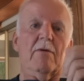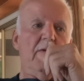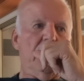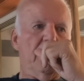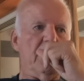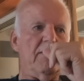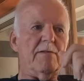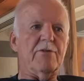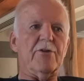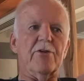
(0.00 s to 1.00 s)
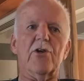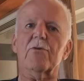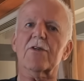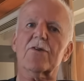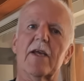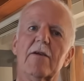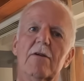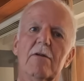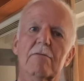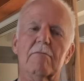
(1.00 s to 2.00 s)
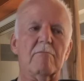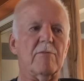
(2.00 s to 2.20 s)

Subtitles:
you can do a single